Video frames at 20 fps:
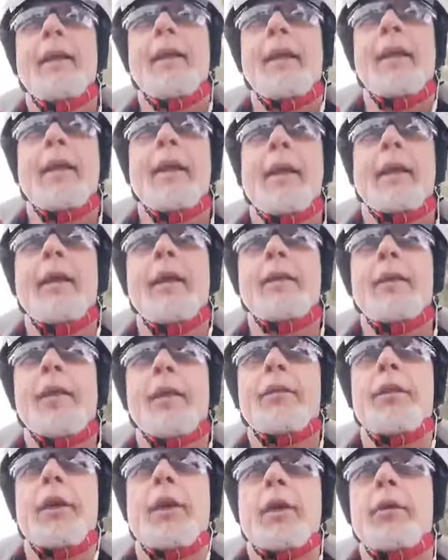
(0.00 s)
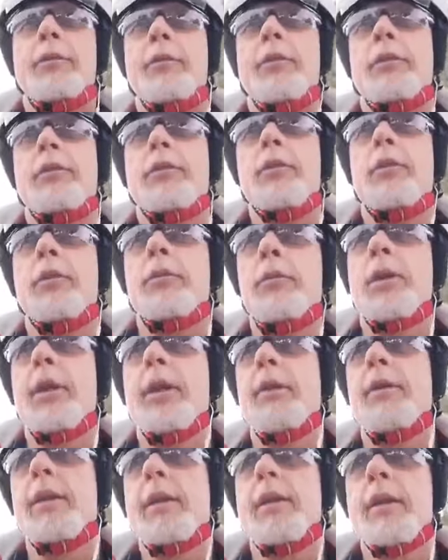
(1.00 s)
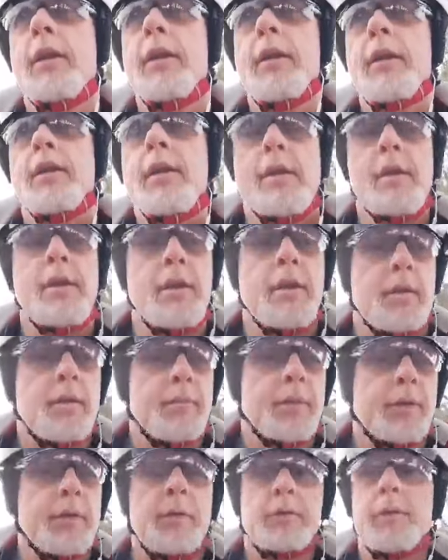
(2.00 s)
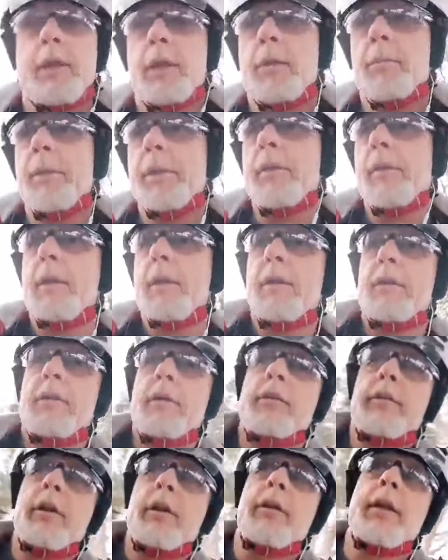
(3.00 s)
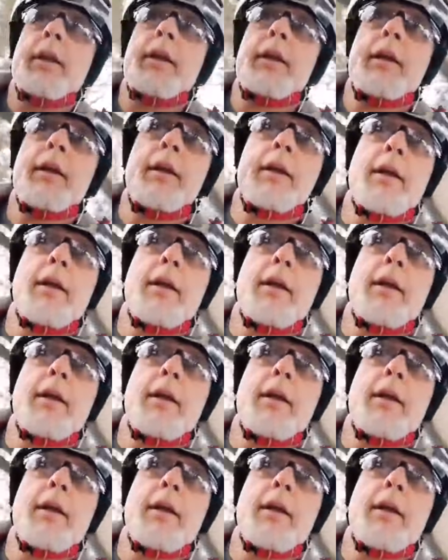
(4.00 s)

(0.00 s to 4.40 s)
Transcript: and I think I'll just turn around because that'll be the easiest, I think.